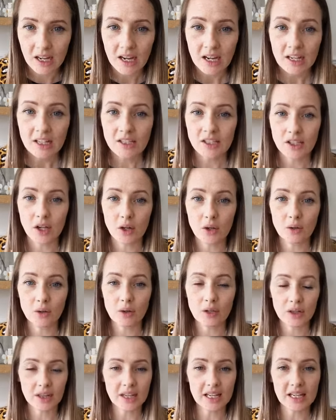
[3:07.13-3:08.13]
So
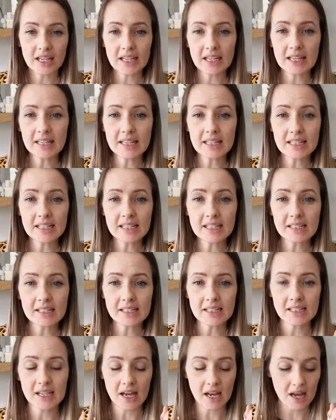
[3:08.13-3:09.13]

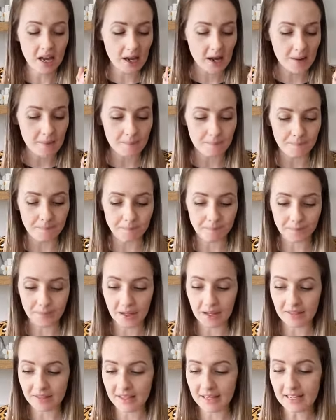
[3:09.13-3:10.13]
these
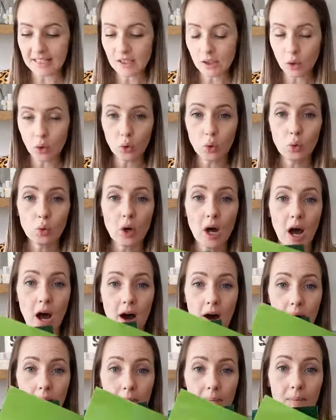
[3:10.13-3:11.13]
all
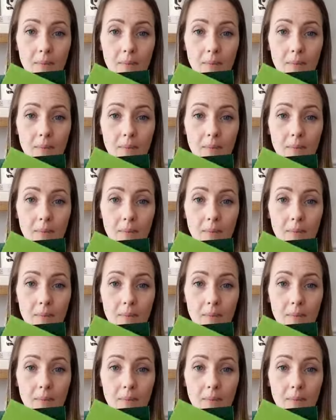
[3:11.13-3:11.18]
come